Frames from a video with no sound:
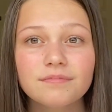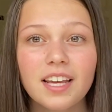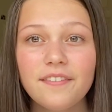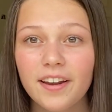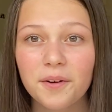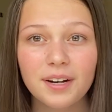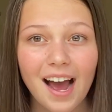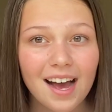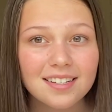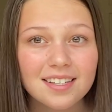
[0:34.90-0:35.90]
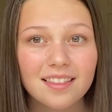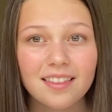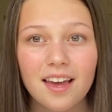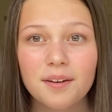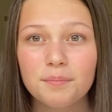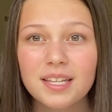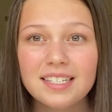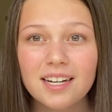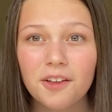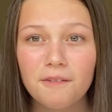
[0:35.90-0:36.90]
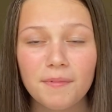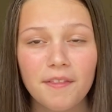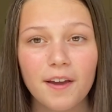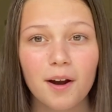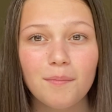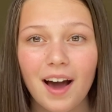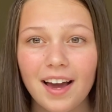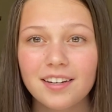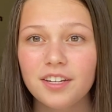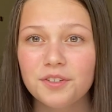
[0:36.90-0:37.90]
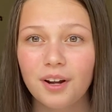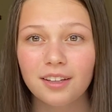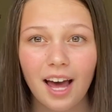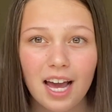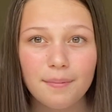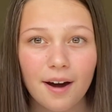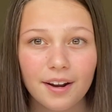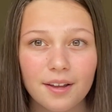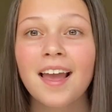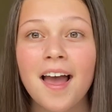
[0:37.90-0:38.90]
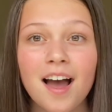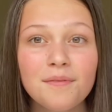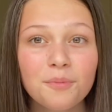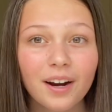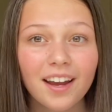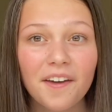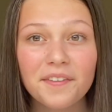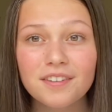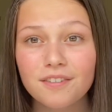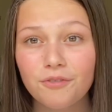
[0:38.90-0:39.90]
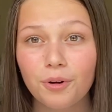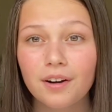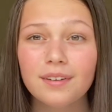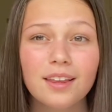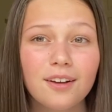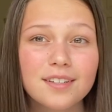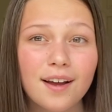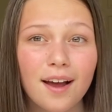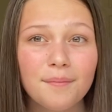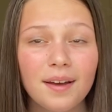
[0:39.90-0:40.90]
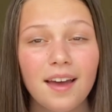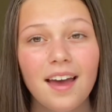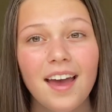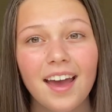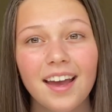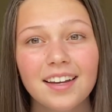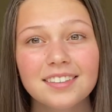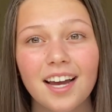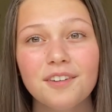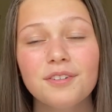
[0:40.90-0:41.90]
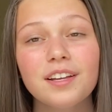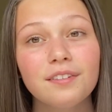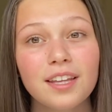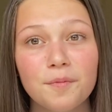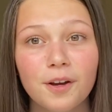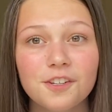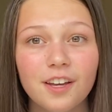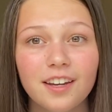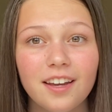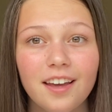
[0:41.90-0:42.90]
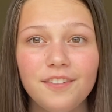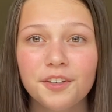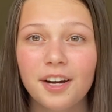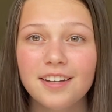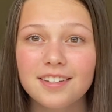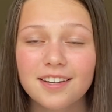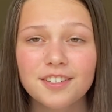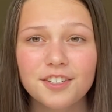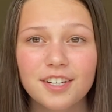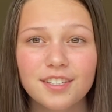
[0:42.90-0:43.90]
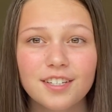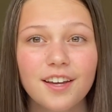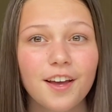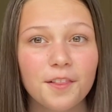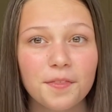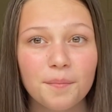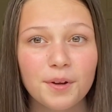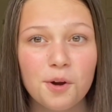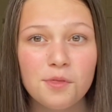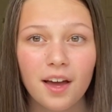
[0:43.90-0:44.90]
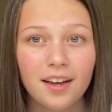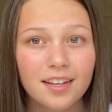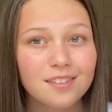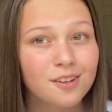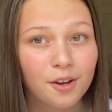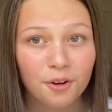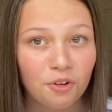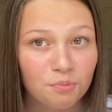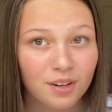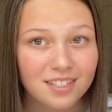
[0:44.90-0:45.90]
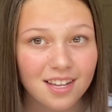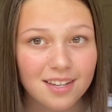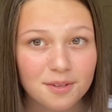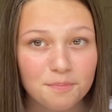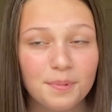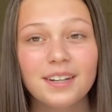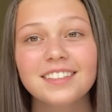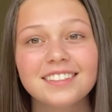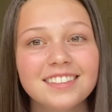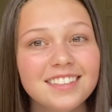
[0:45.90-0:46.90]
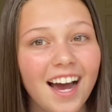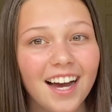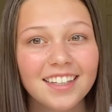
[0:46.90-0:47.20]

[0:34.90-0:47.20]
If anyone asks, then please tell them that they are mine. Do not lie about it. I've been working on these for a really long time, and I'd really appreciate it if you guys could just let them know that it's not your own preset, but yeah.